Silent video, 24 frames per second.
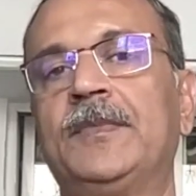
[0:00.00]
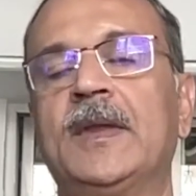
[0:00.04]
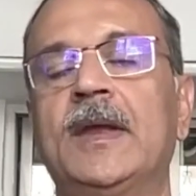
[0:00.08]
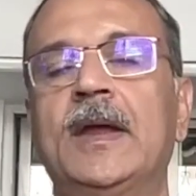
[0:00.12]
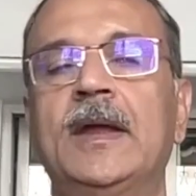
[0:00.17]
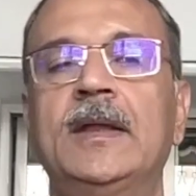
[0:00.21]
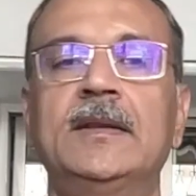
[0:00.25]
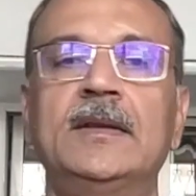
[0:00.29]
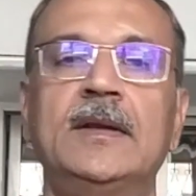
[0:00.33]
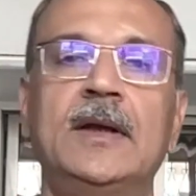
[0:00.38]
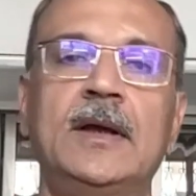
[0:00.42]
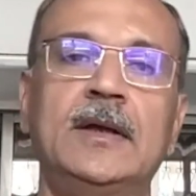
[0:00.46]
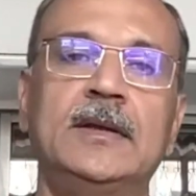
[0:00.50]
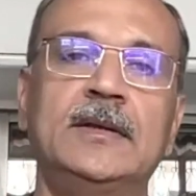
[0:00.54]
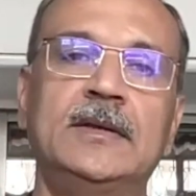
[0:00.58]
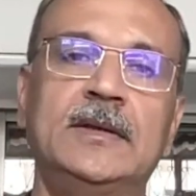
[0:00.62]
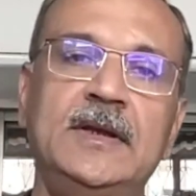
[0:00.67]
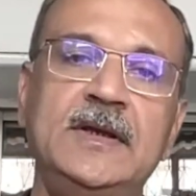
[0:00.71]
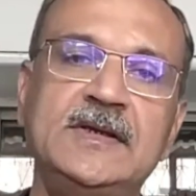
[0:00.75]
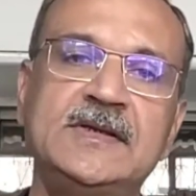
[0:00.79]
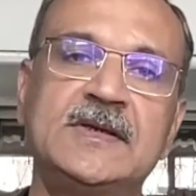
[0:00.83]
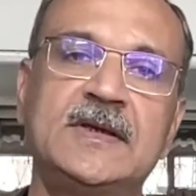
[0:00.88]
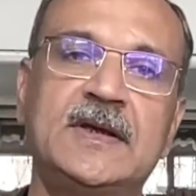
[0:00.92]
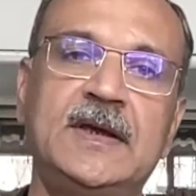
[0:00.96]
And
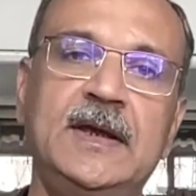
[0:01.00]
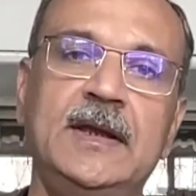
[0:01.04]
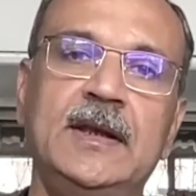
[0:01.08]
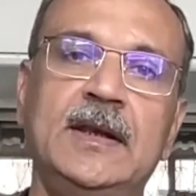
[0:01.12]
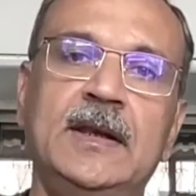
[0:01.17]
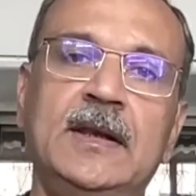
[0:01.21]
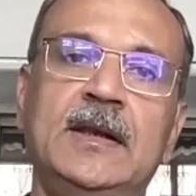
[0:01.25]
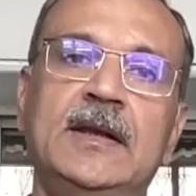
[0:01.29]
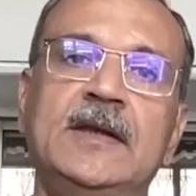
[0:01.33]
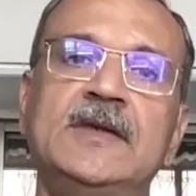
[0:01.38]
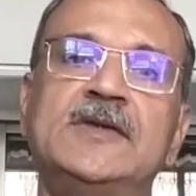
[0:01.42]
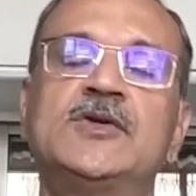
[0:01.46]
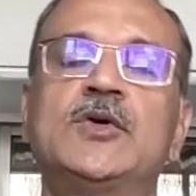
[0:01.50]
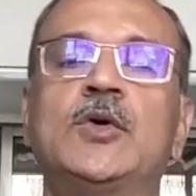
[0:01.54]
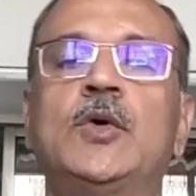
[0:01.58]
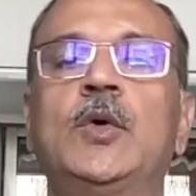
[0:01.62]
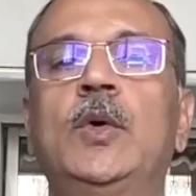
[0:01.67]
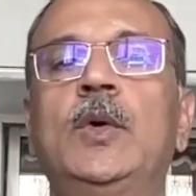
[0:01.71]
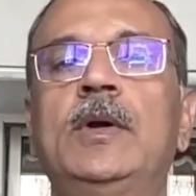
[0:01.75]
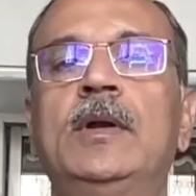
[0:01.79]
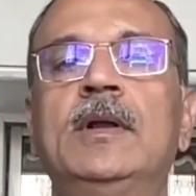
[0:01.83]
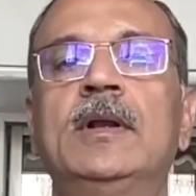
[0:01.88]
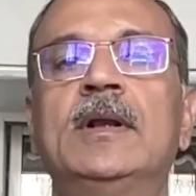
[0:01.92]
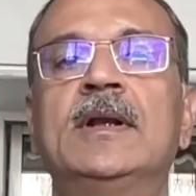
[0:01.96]
this skill is
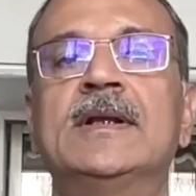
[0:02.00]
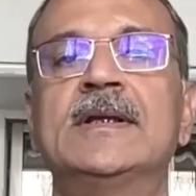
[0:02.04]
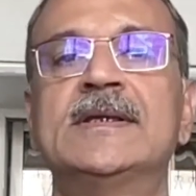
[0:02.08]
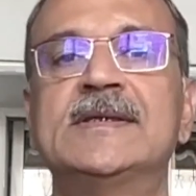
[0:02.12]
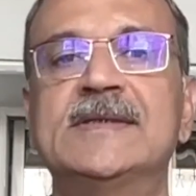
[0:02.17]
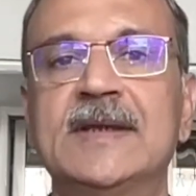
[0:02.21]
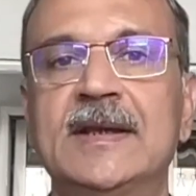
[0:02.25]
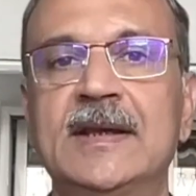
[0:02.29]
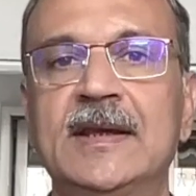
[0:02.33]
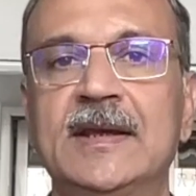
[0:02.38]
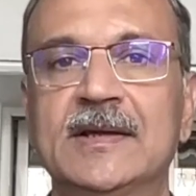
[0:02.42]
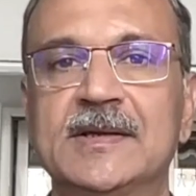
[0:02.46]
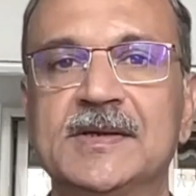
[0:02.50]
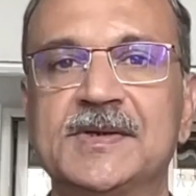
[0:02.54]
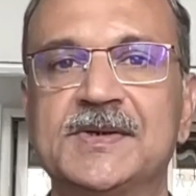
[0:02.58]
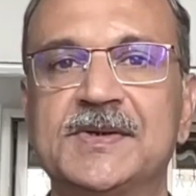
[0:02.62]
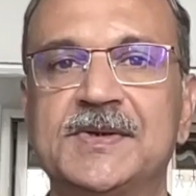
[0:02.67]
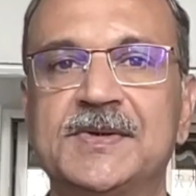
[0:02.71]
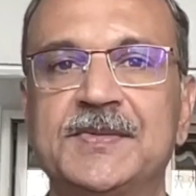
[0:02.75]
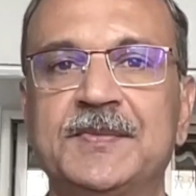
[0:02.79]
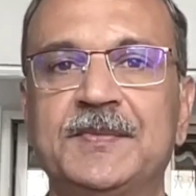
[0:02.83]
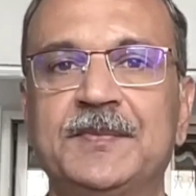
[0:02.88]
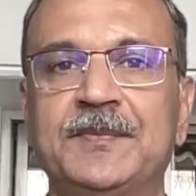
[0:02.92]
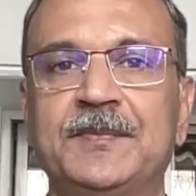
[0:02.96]
called
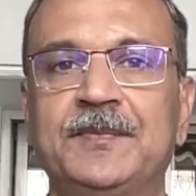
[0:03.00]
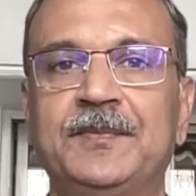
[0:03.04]
resilience.